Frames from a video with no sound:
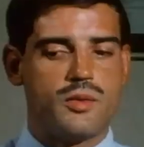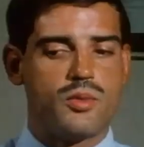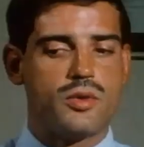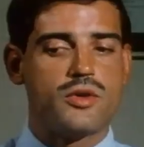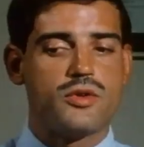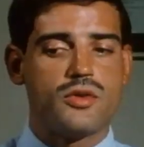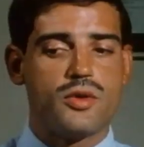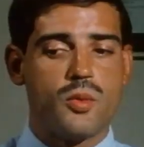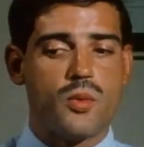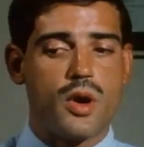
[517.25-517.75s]
There
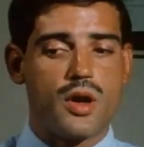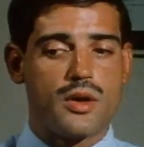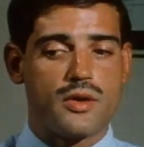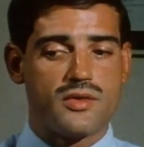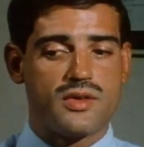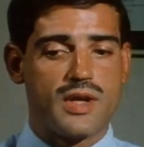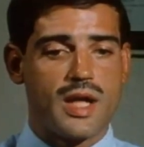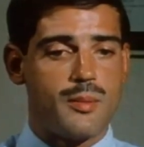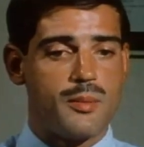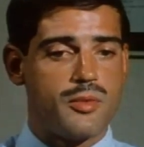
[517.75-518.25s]
were two water
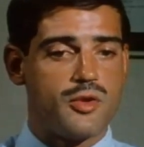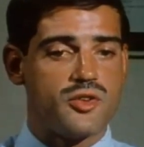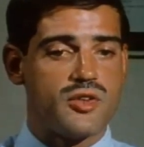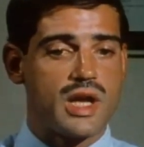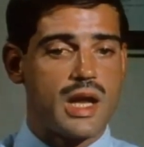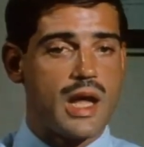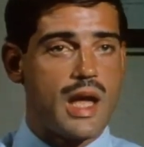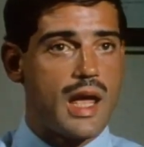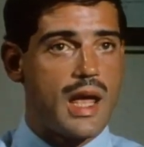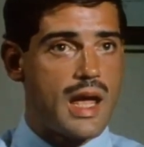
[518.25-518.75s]
samples
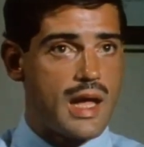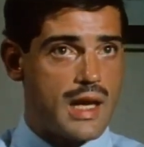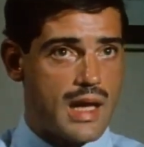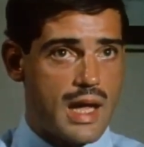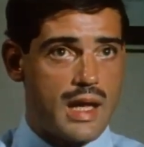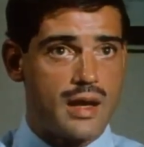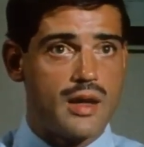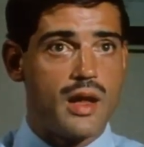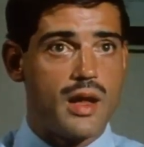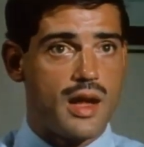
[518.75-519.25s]
that I had
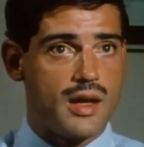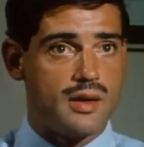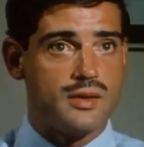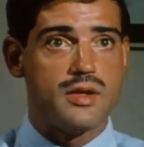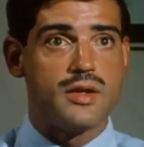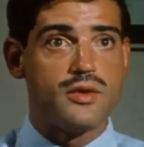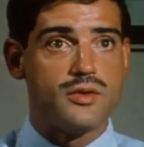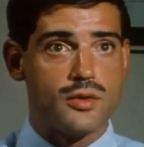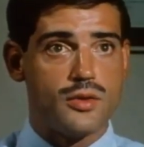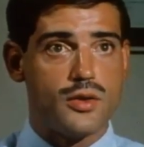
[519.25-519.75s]

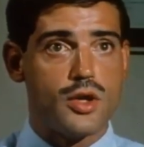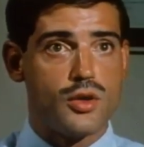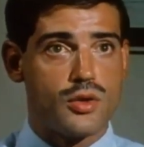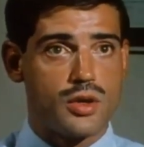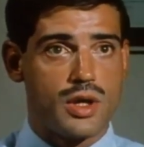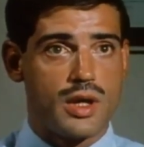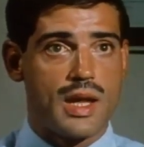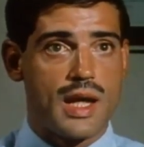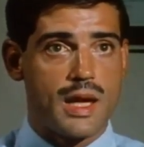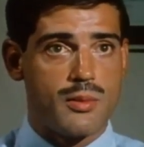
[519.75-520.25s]
analyzed in two
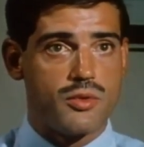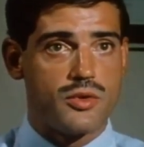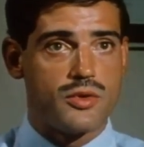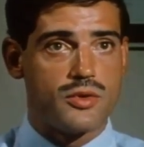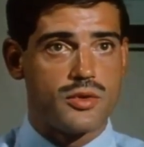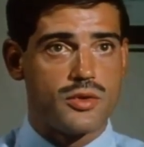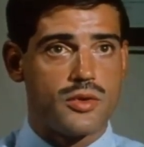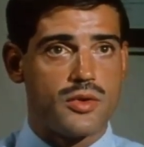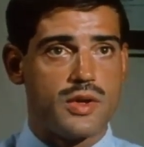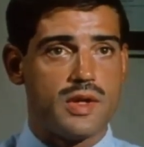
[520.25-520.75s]
local
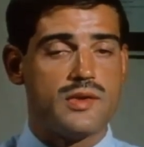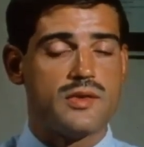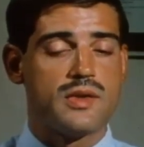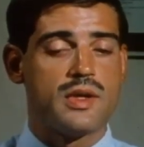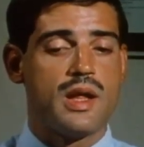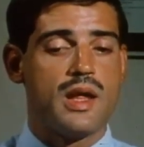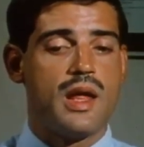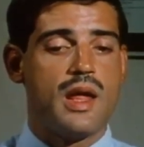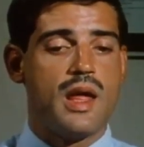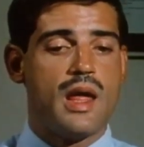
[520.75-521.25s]

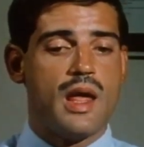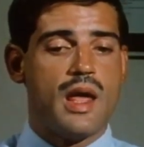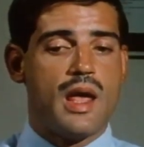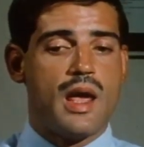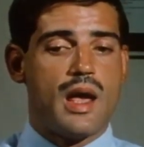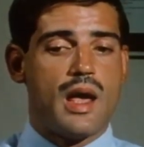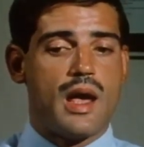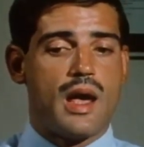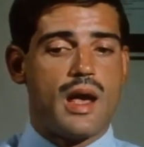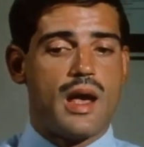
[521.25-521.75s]
laboratories.
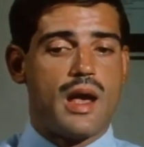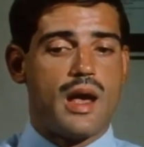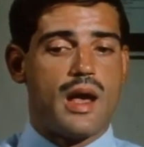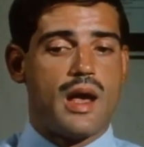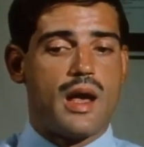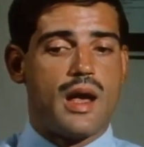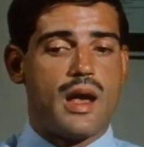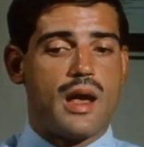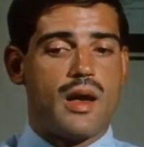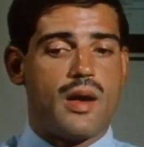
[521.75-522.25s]

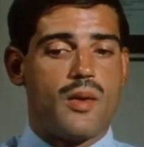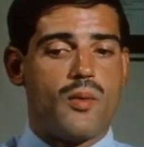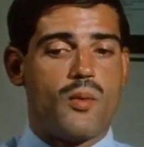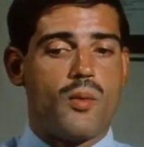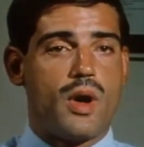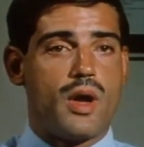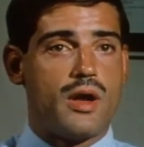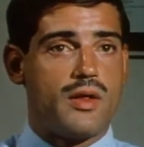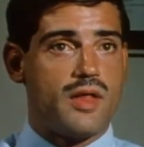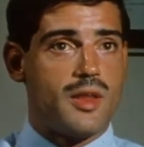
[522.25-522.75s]
Uh,
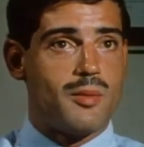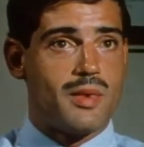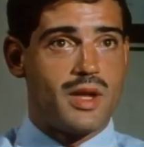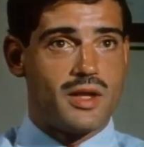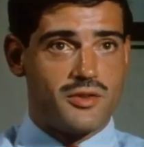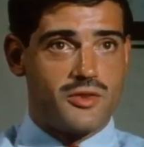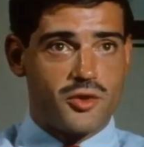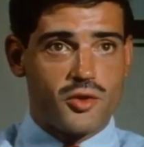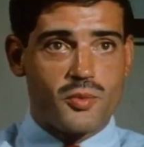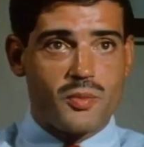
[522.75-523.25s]
one of
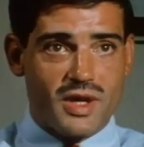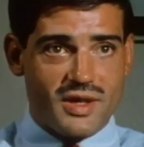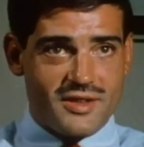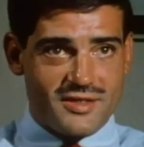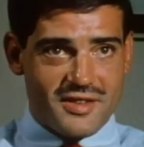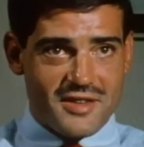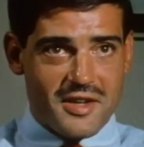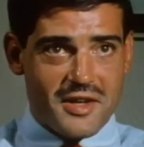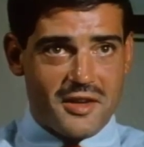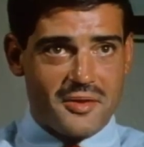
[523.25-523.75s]
them I took
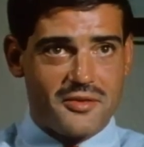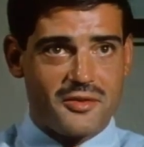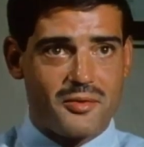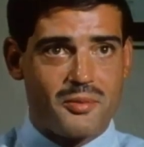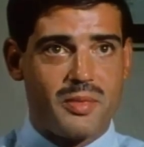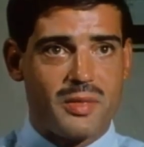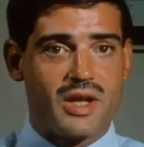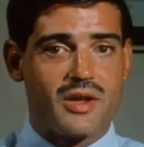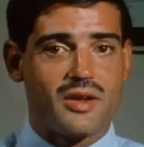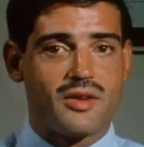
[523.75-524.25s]
myself
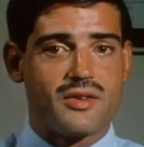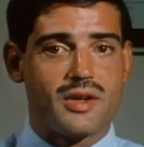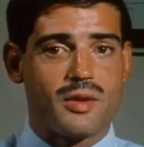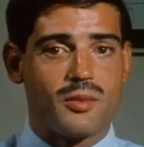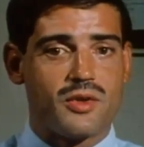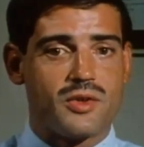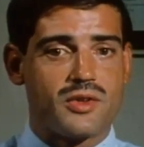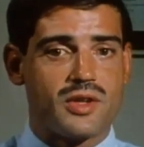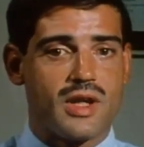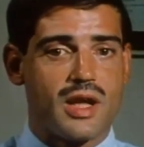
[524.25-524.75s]
because
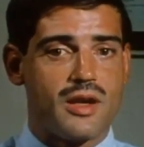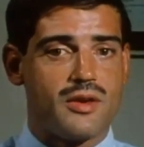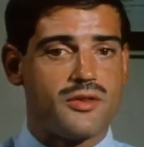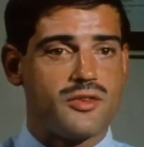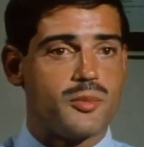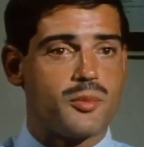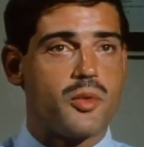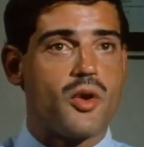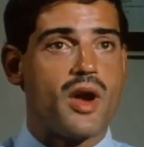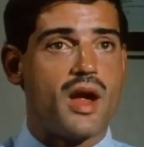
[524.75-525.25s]
I was
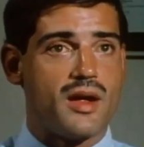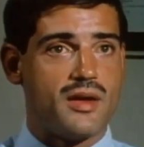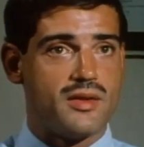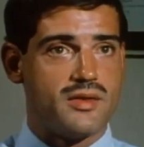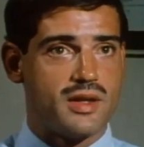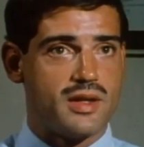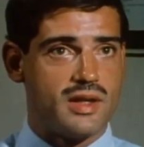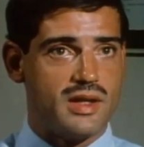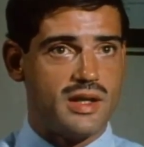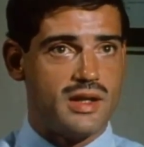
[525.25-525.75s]
kind of
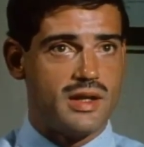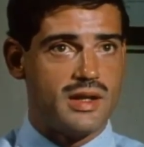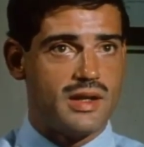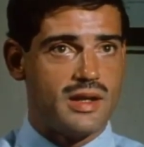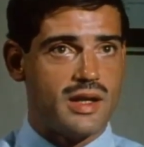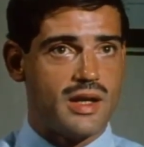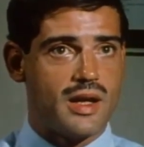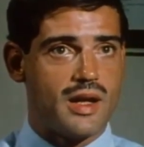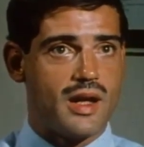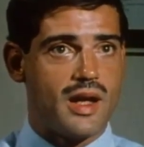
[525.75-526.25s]
surprised at
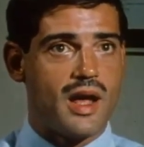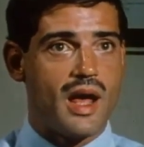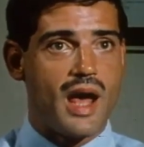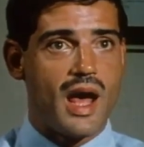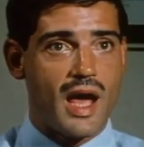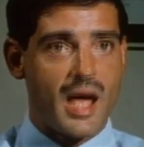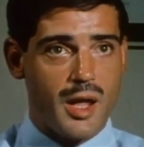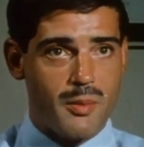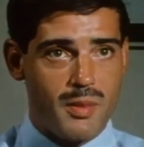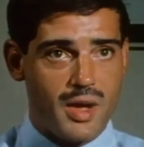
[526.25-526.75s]
the uh,
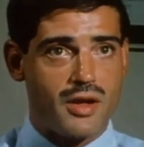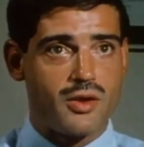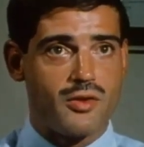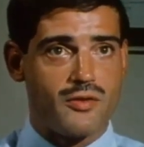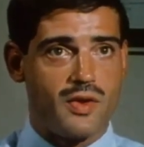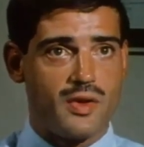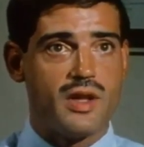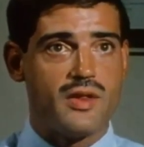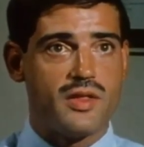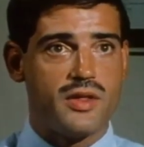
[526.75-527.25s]
high
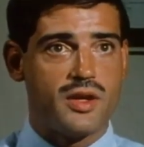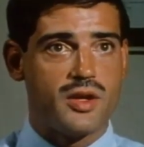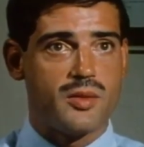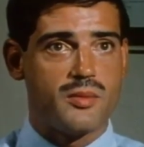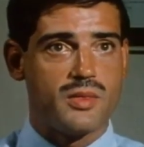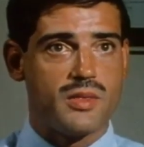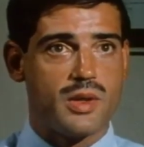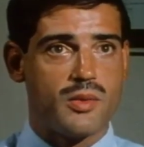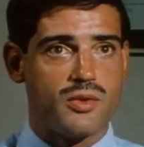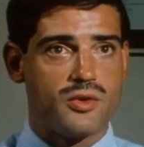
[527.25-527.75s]
amount of
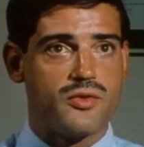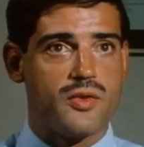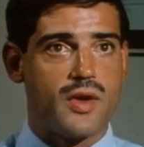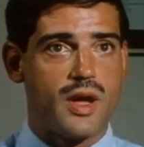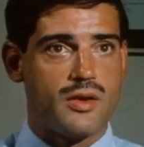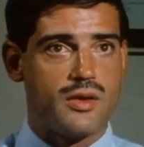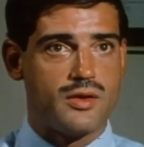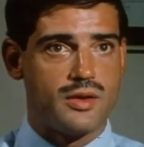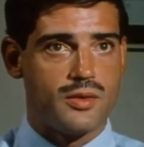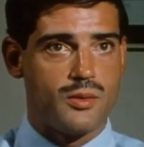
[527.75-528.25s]
lithium that was
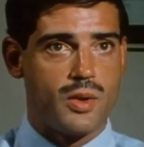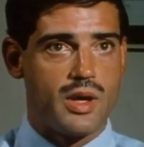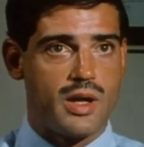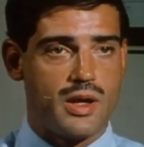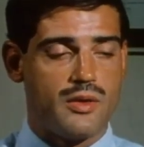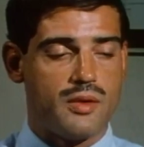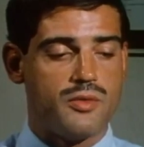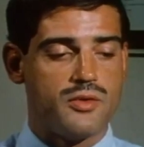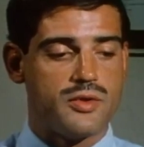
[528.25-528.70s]
found in the well.